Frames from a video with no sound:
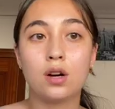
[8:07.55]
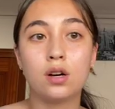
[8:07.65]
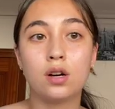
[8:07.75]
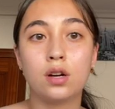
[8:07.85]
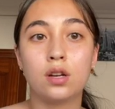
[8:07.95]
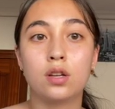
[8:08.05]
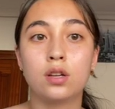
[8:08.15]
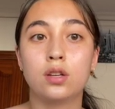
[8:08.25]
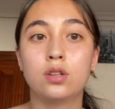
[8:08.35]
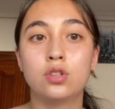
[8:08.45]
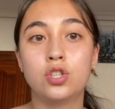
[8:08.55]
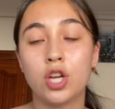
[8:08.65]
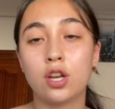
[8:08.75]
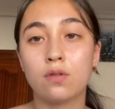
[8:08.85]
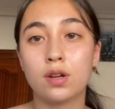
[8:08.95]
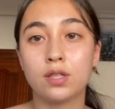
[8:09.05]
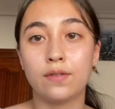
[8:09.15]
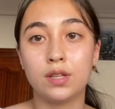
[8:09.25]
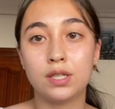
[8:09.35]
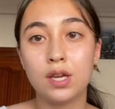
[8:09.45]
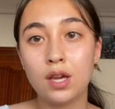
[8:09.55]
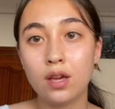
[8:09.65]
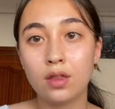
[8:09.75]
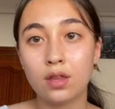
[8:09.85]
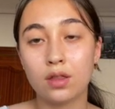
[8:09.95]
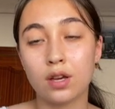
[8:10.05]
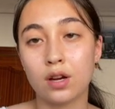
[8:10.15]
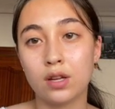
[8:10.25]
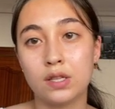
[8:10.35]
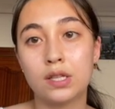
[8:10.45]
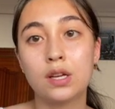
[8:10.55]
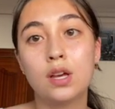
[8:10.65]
on January 17th, there is